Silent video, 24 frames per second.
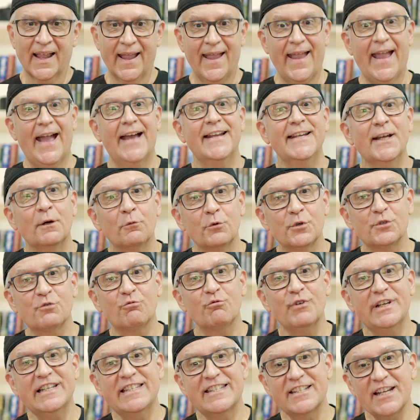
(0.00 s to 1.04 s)
And it was
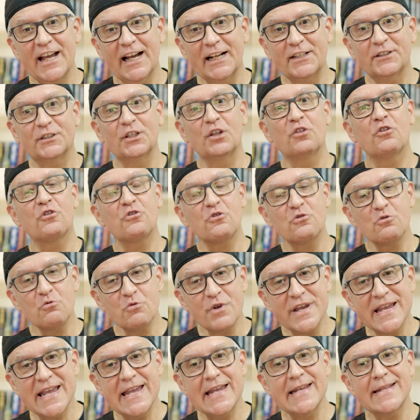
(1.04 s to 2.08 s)
rejected
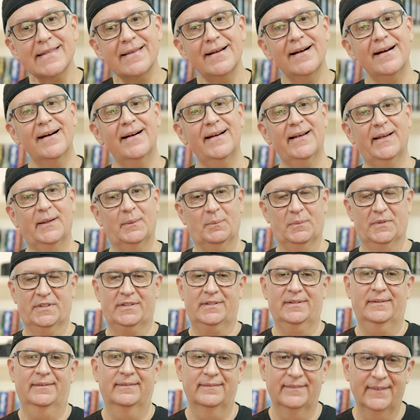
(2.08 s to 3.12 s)
3
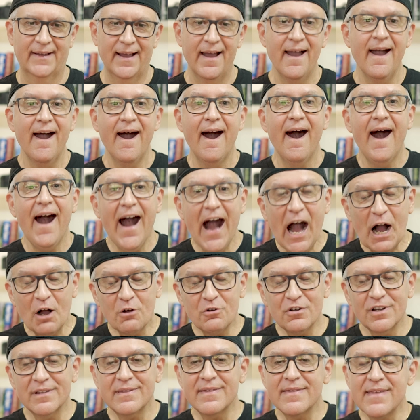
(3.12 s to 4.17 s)
times. How
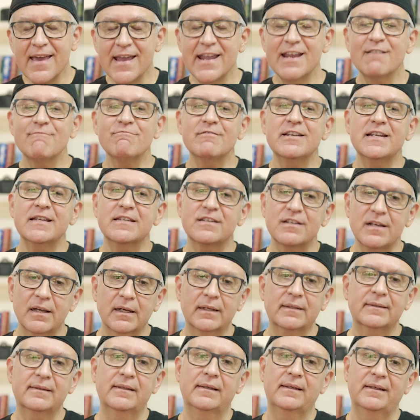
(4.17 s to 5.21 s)
could they
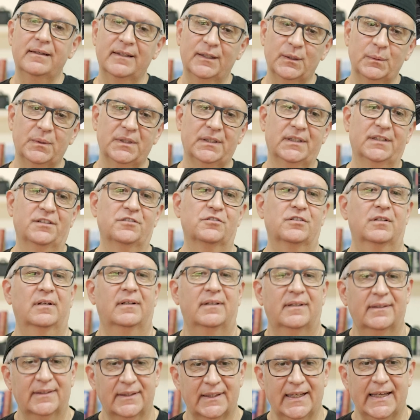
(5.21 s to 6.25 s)
reject the image?
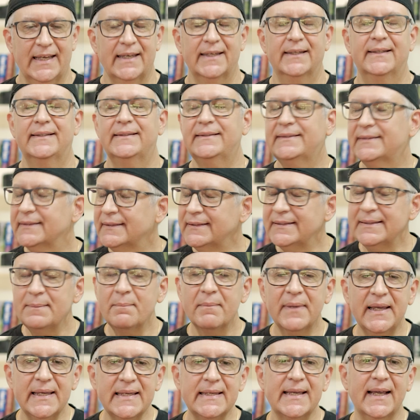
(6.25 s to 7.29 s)
It didn't
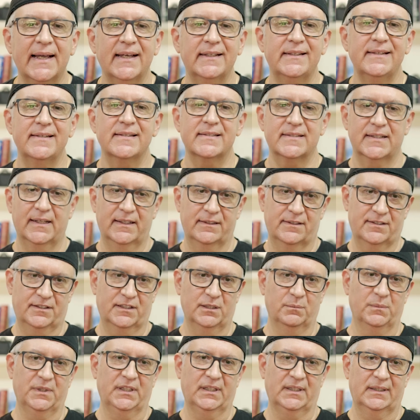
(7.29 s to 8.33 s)
make any sense
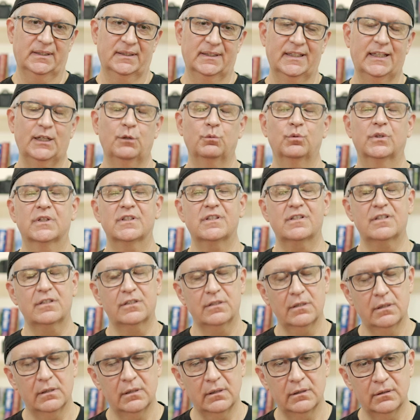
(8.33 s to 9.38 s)
to me. It was
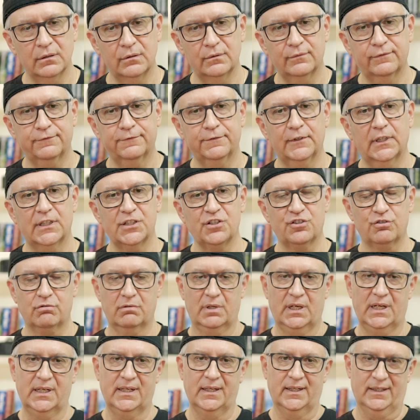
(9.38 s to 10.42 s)
so
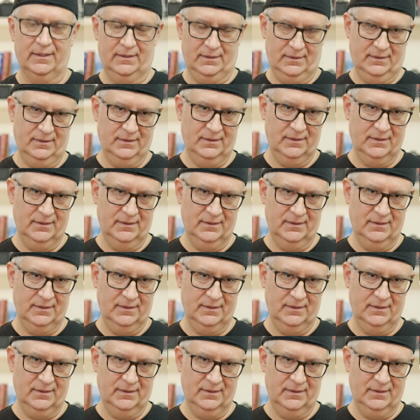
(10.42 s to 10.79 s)
frustrating.